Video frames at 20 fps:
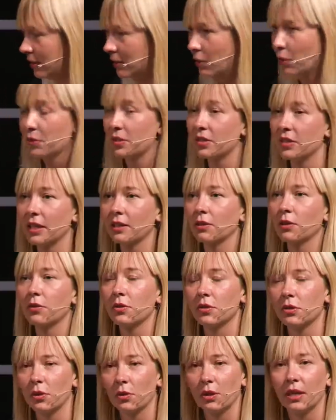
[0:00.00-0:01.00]
those
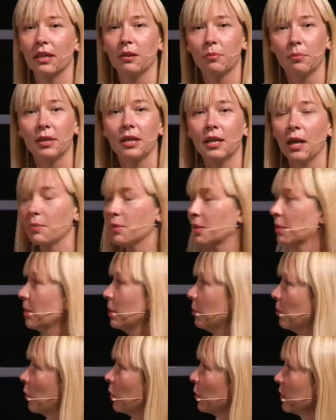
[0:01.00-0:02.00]
signals so that it becomes a
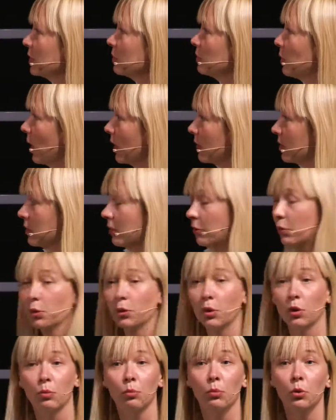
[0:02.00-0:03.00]
bit more responsive to
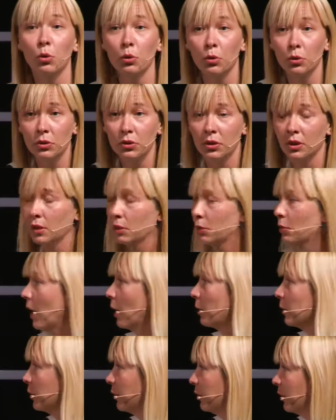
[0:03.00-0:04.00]
your mood, to
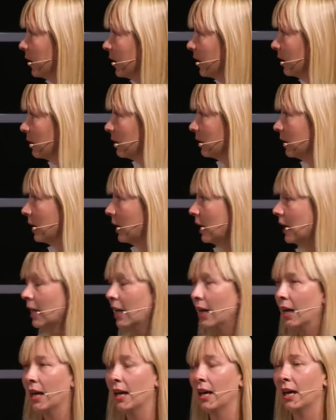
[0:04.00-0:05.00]
how you feel,
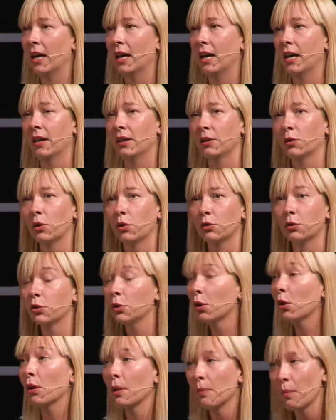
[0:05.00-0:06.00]
you know, to
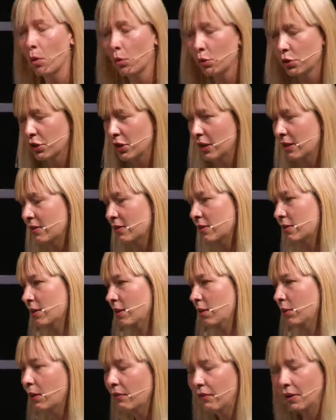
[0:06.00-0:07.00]
your emotions
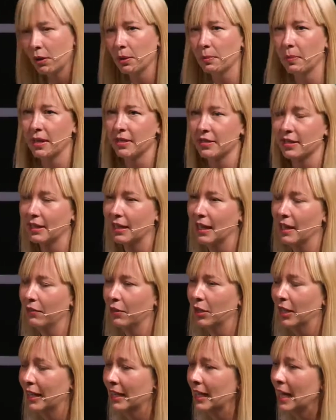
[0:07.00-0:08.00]
on a very basic
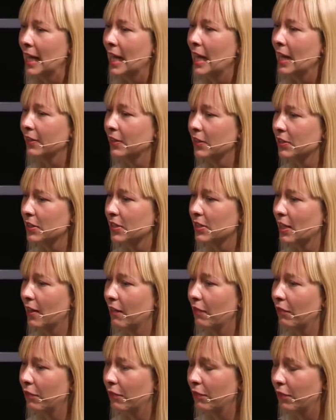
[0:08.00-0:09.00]
level. And this is
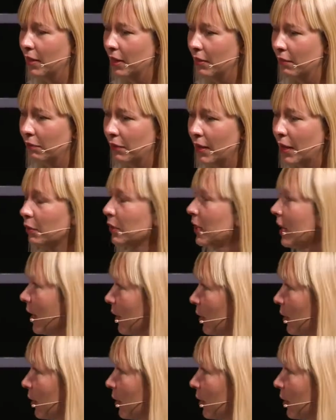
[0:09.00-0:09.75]
a very